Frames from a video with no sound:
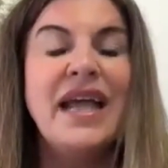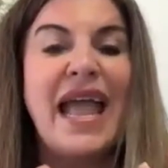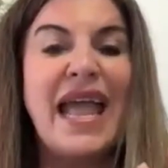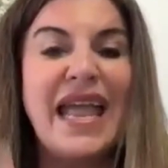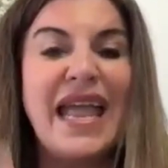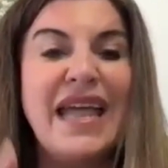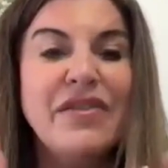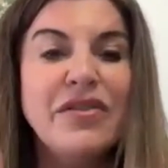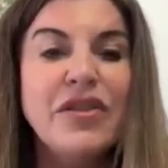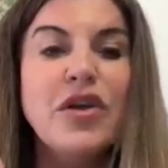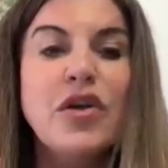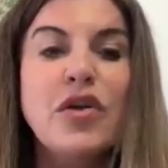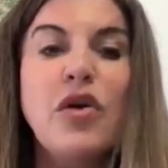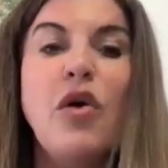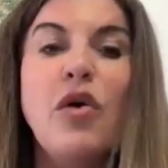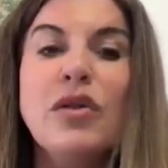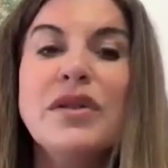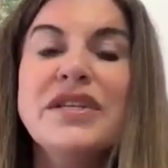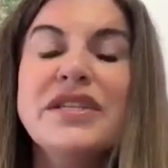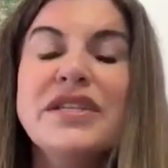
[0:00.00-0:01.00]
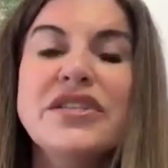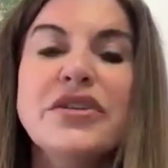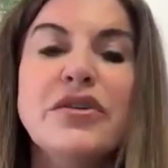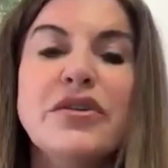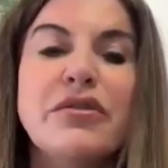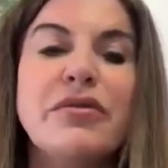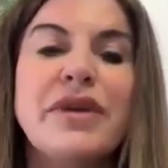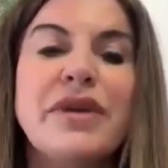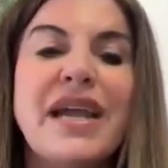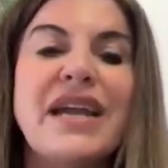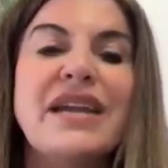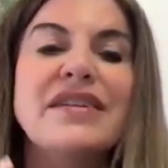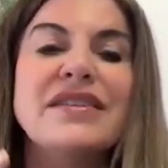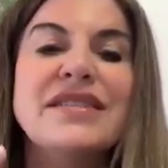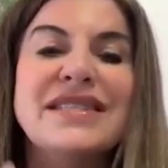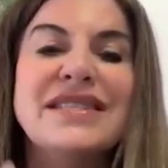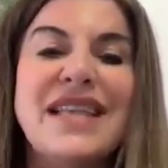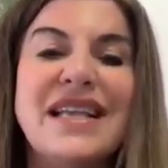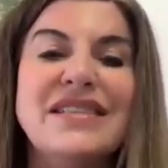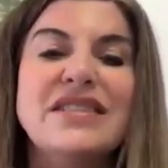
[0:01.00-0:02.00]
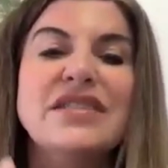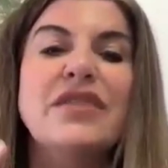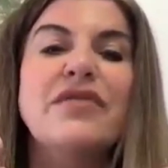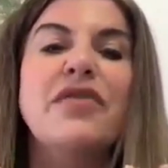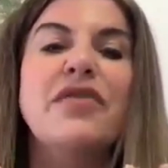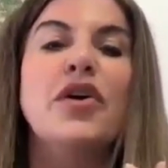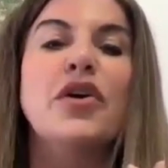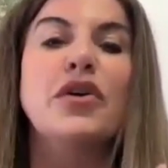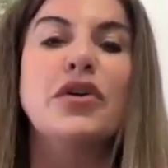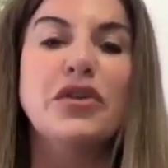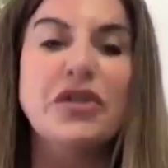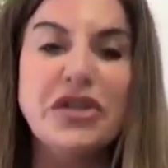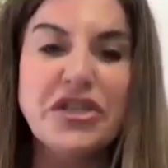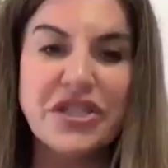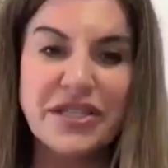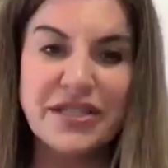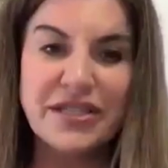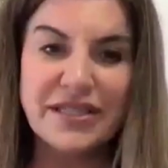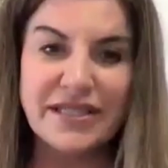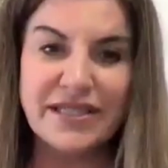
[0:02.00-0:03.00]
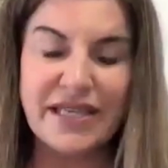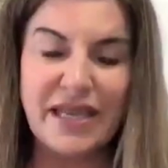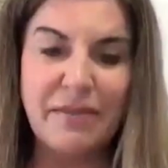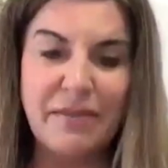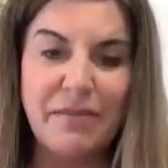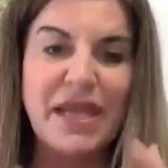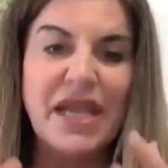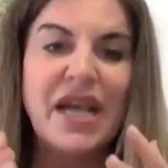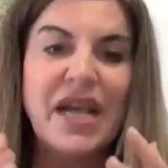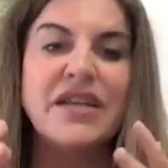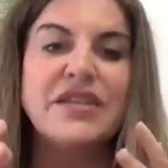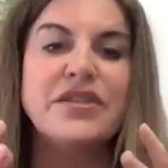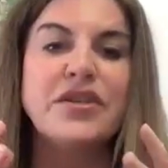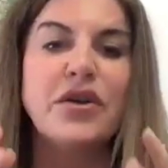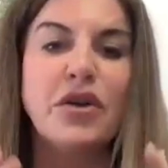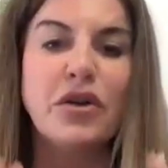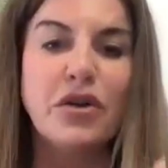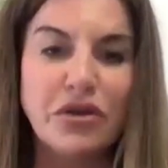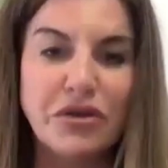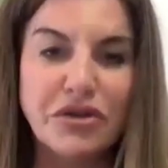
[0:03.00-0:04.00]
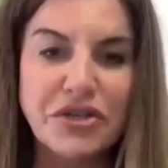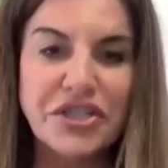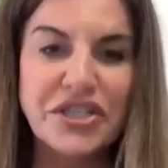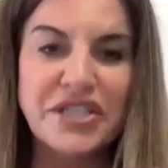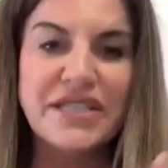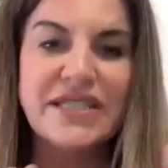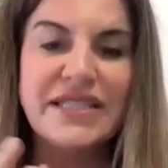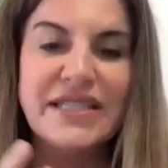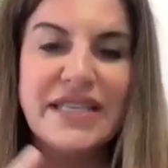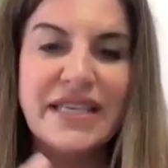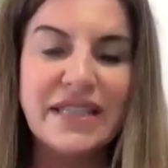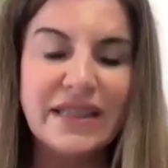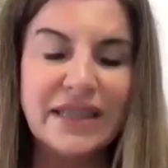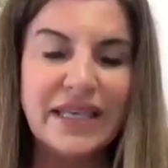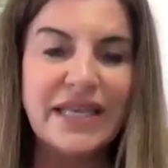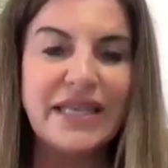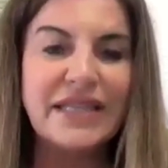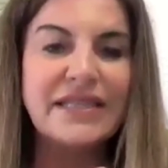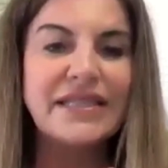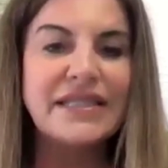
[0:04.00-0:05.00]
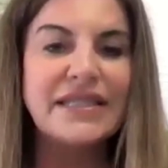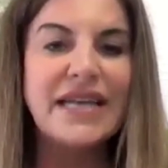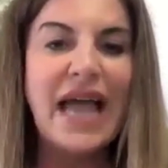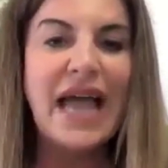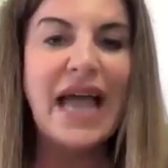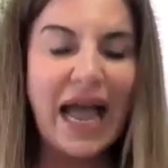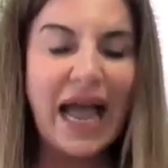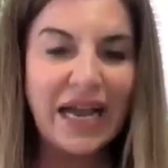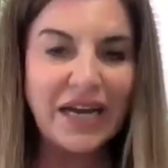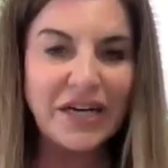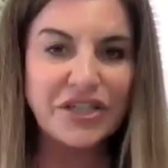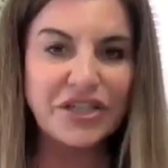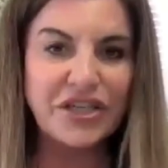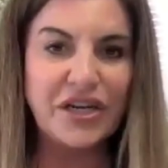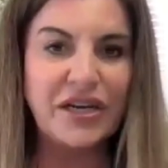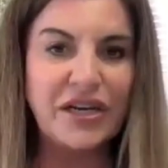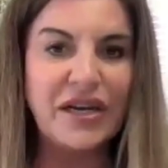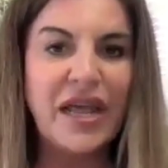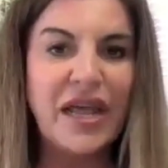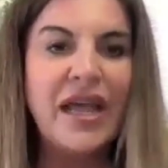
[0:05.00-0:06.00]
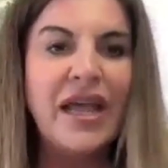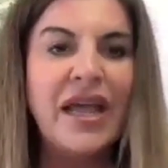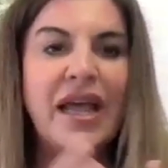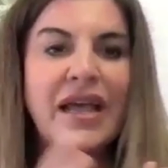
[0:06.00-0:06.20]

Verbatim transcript: and the goal is to create a sense of urgency because urgency leads to action.